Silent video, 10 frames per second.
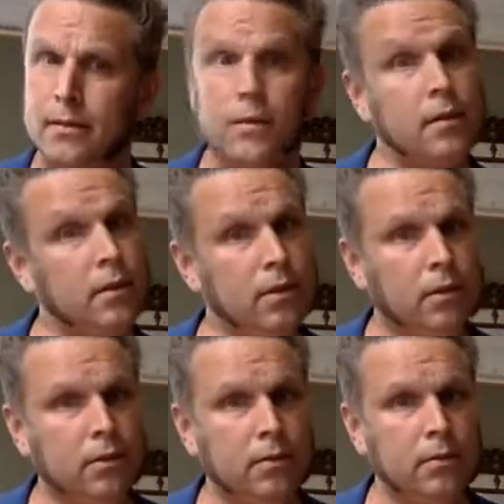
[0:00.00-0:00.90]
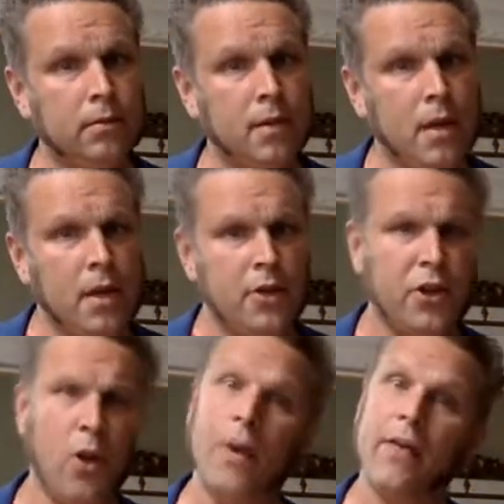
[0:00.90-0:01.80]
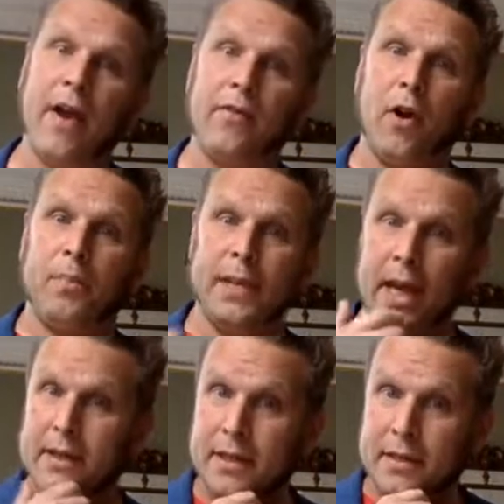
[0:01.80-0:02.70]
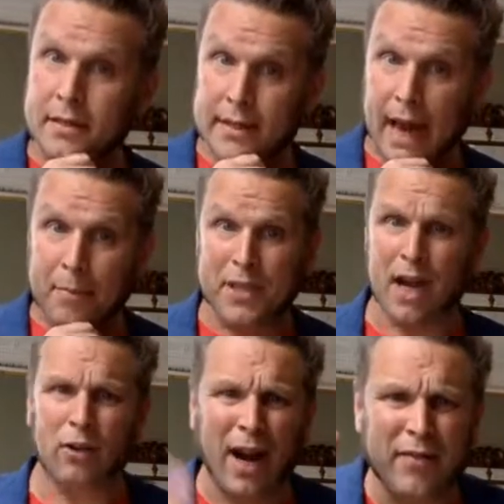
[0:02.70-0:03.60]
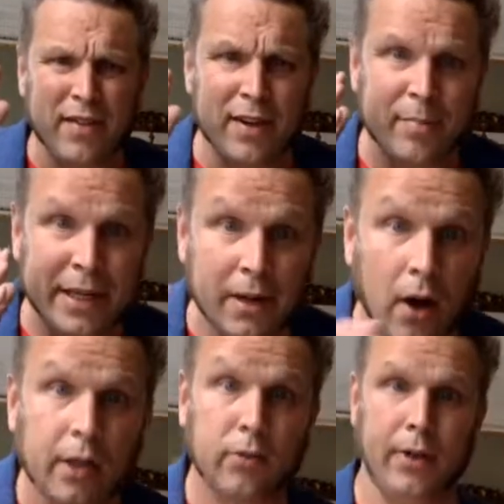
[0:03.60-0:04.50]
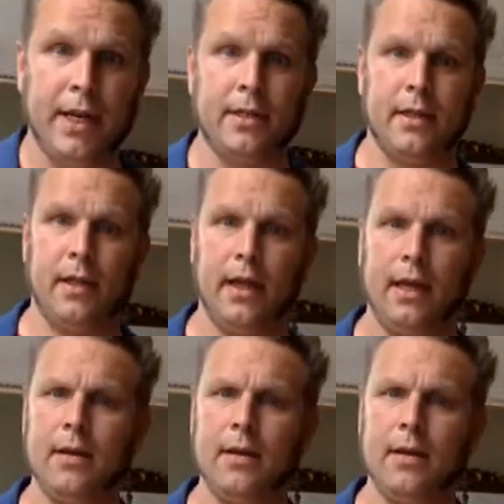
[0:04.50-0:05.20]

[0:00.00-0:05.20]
Cool. So if you haven't updated Snapchat or haven't even been on it recently,